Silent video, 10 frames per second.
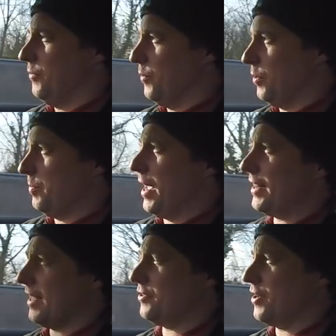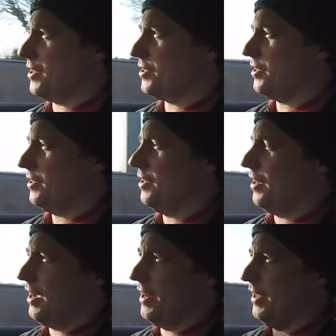I wouldn't make that stretch,
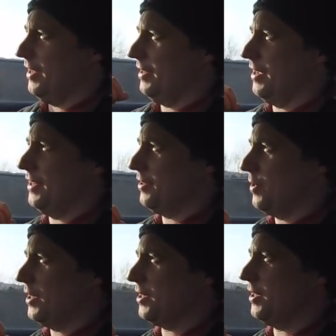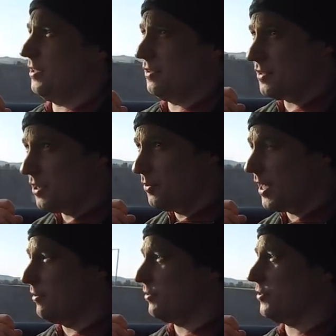and I, I didn't want to slow
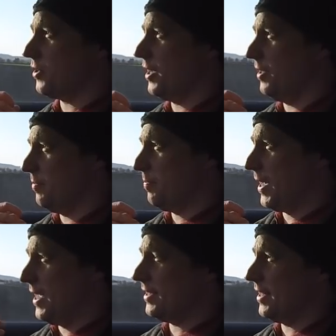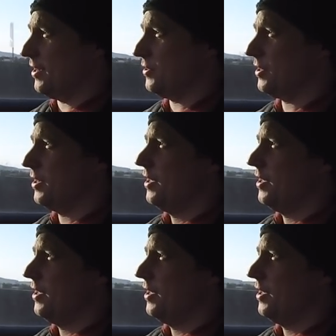down to try and pace it out